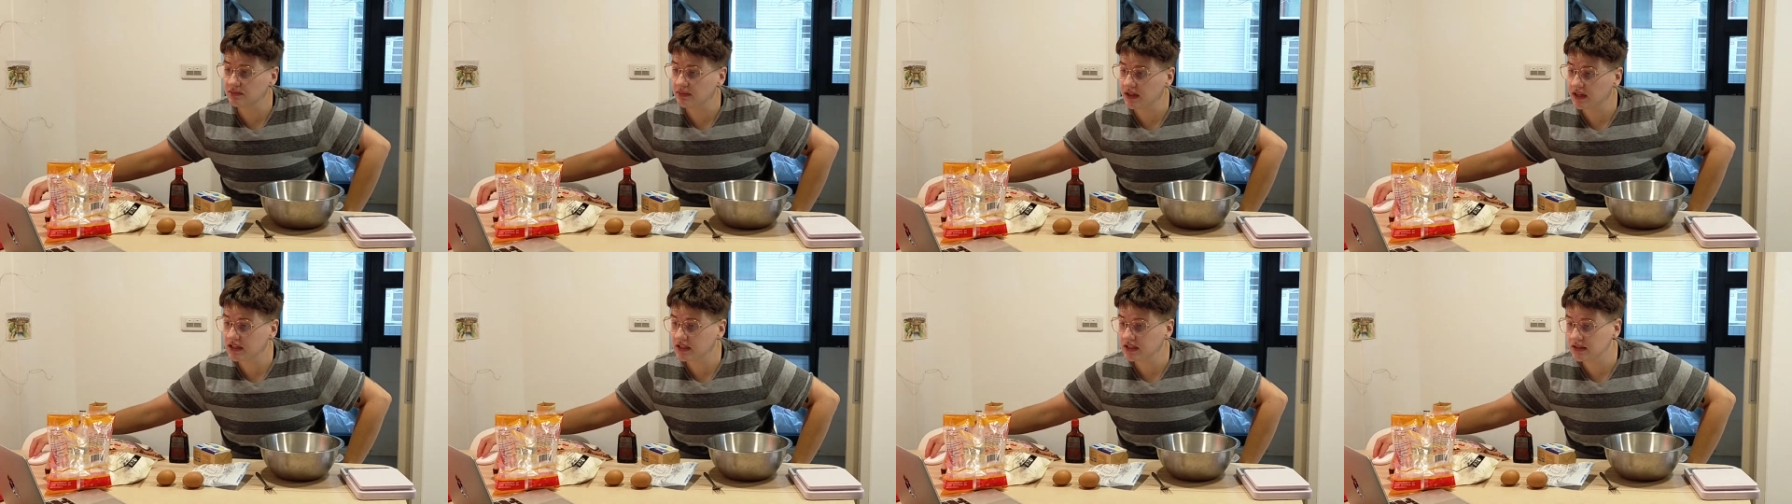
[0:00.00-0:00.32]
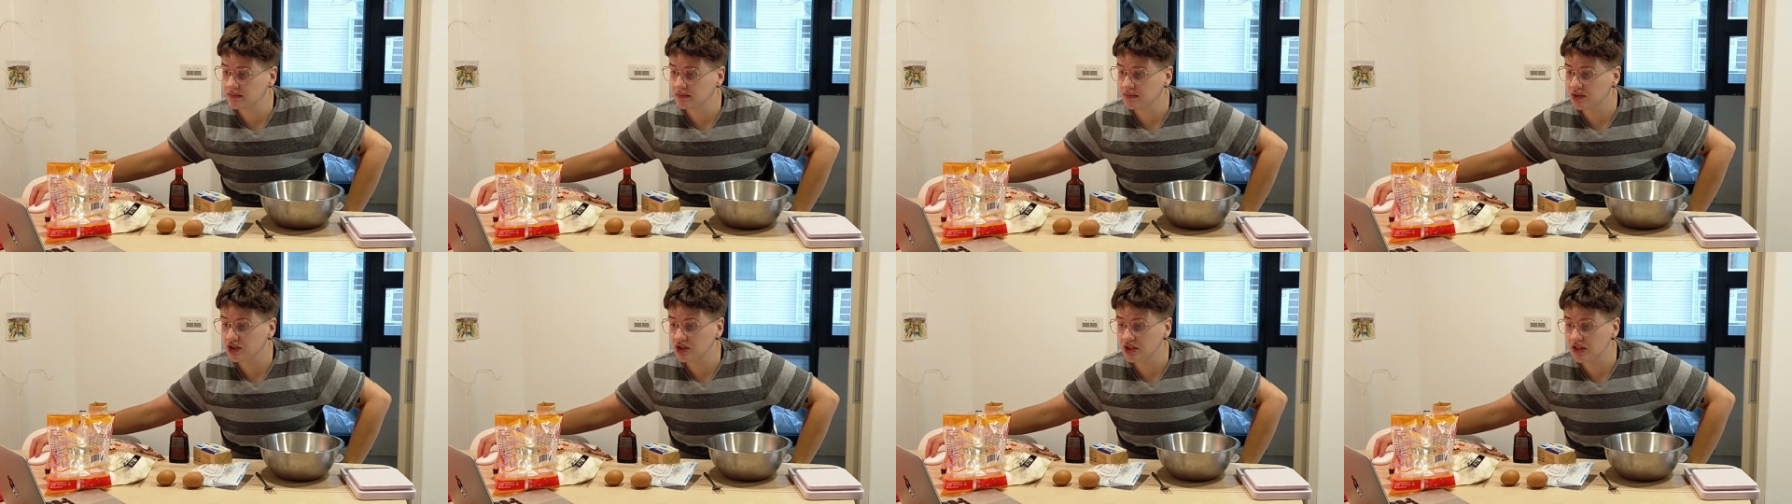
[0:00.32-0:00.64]

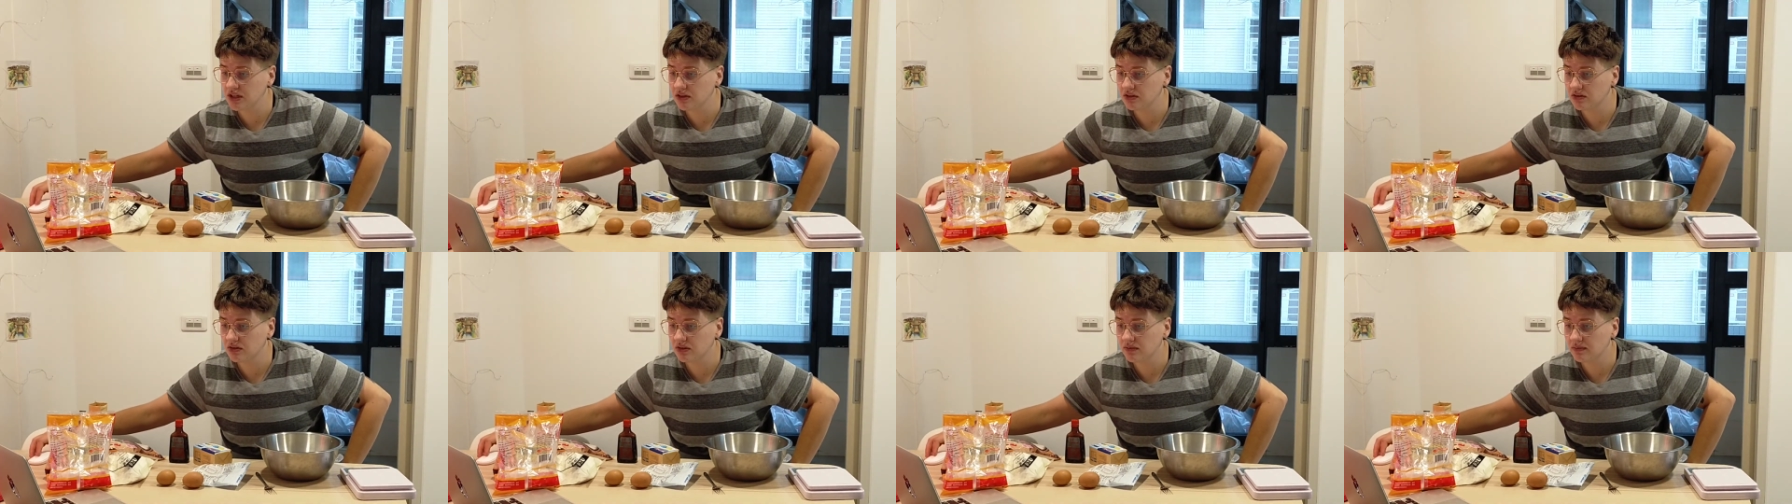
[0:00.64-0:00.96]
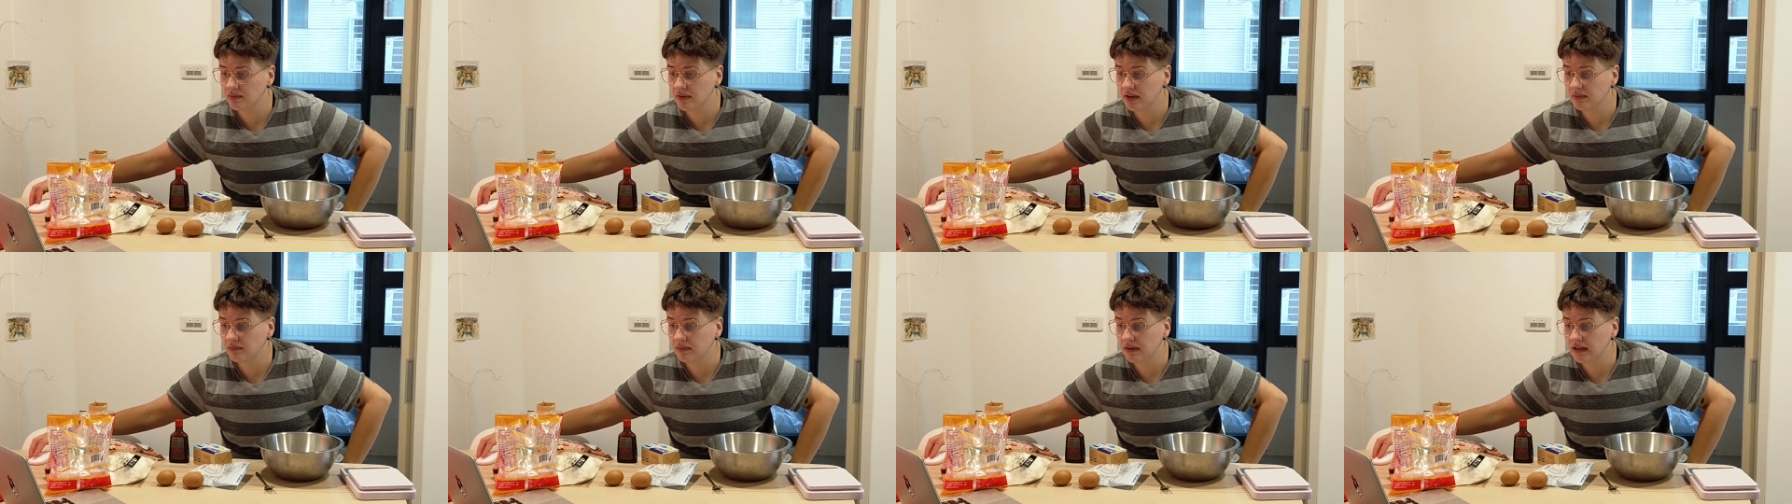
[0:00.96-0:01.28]
mixing machine, or
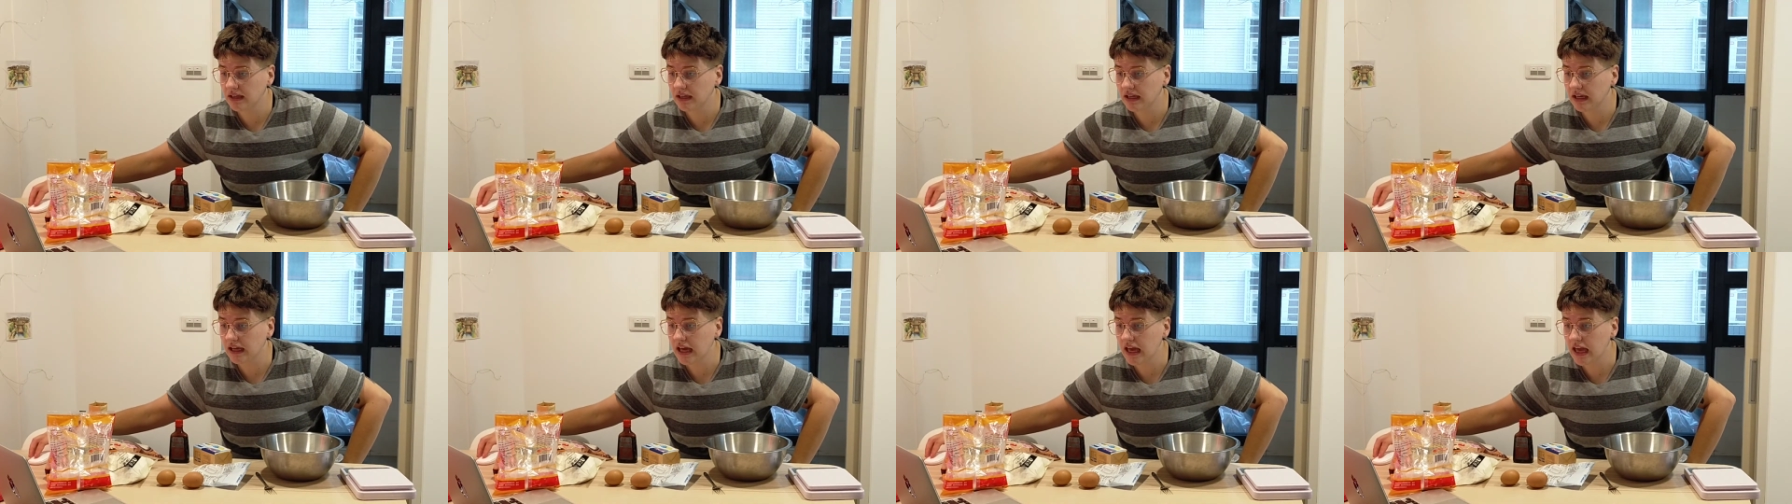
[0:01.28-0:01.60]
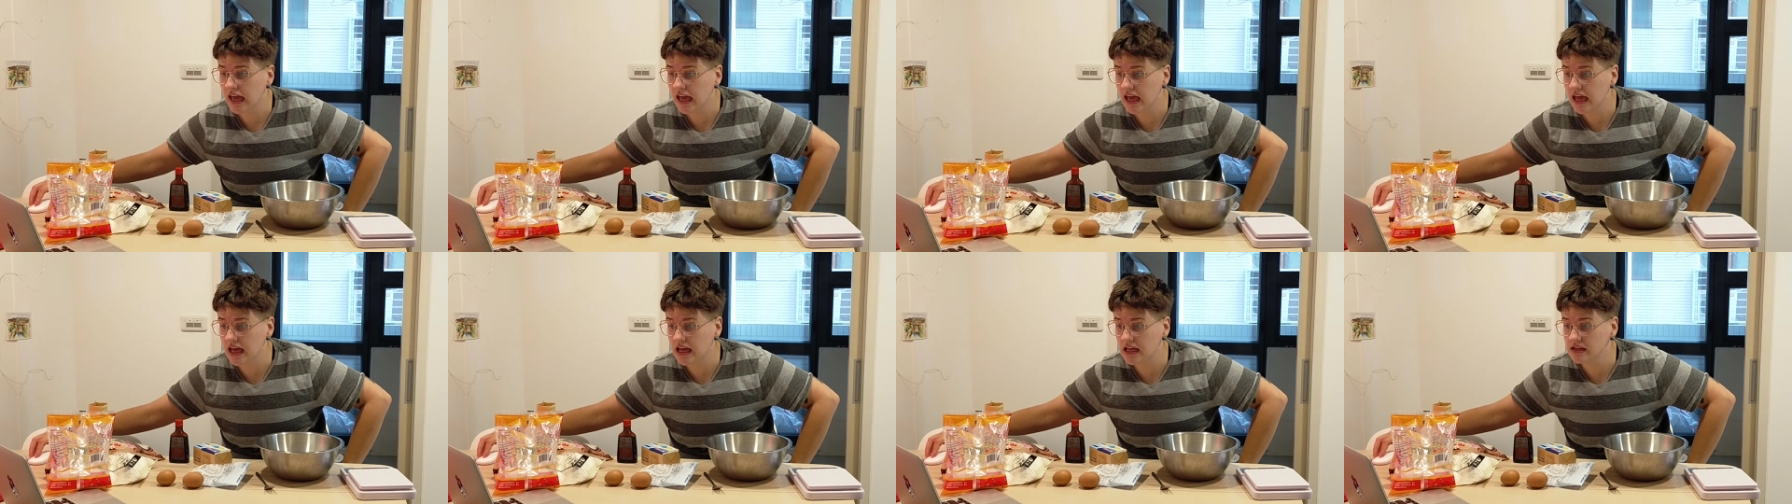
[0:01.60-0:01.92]
me, my
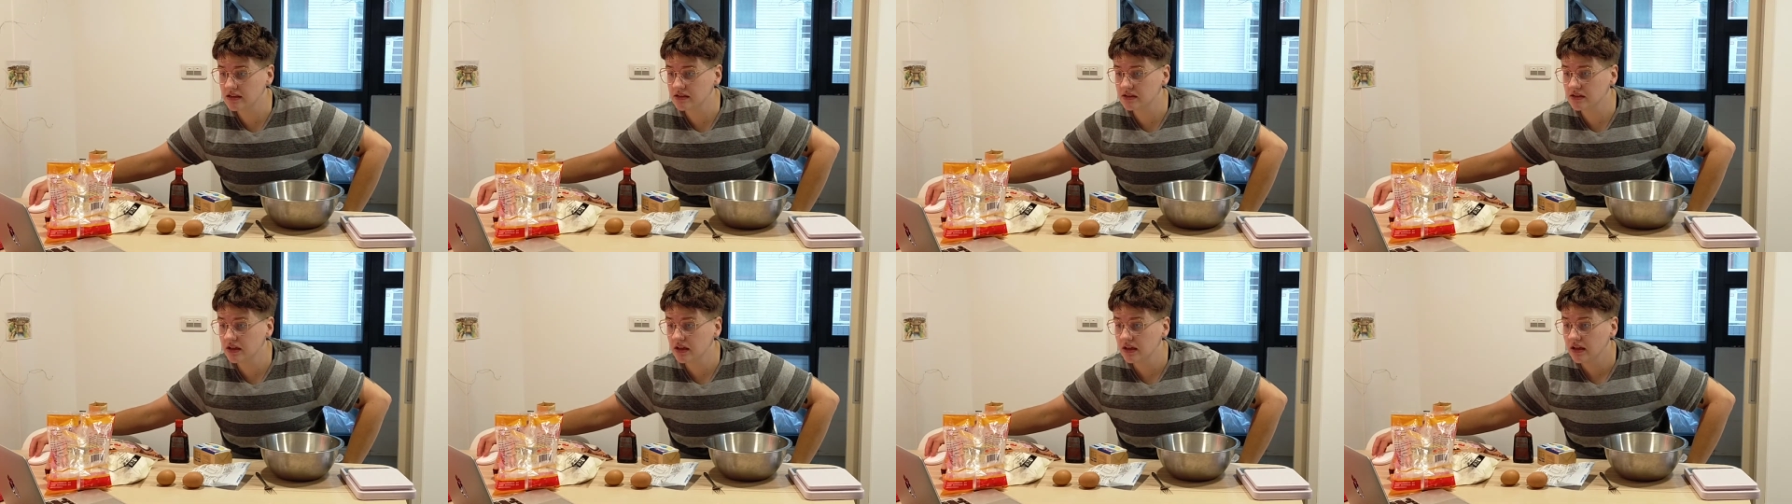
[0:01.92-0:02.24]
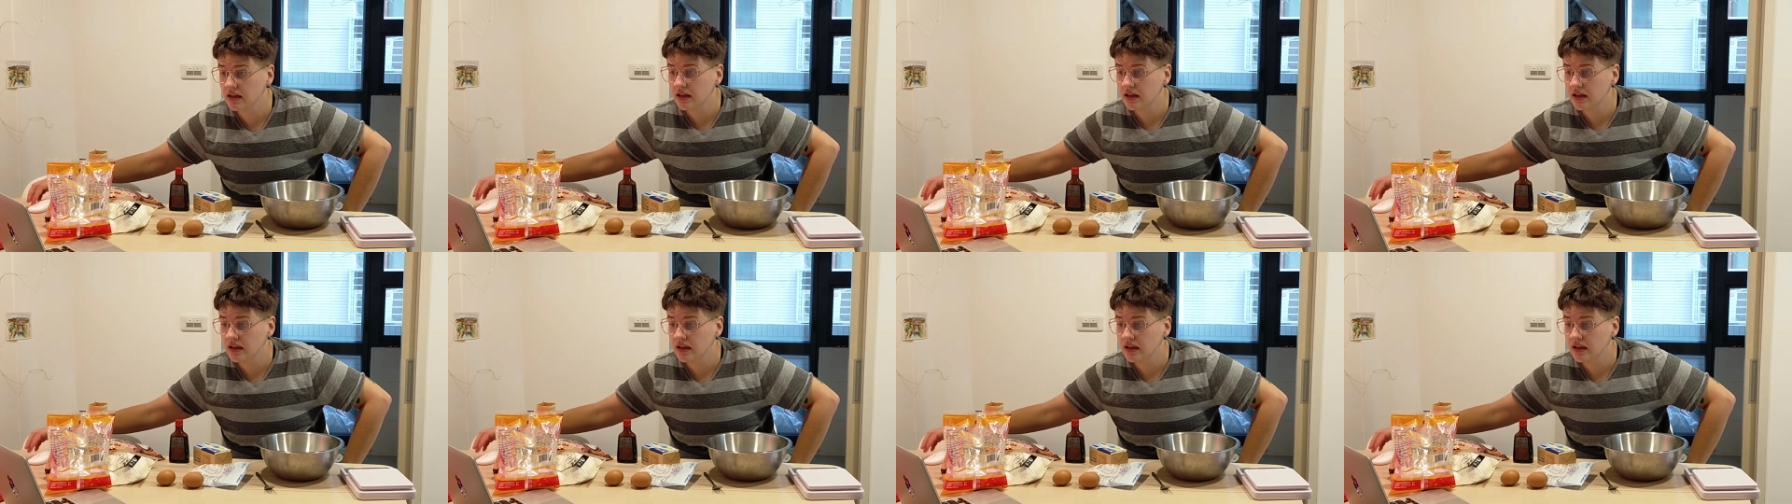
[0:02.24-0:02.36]
hand.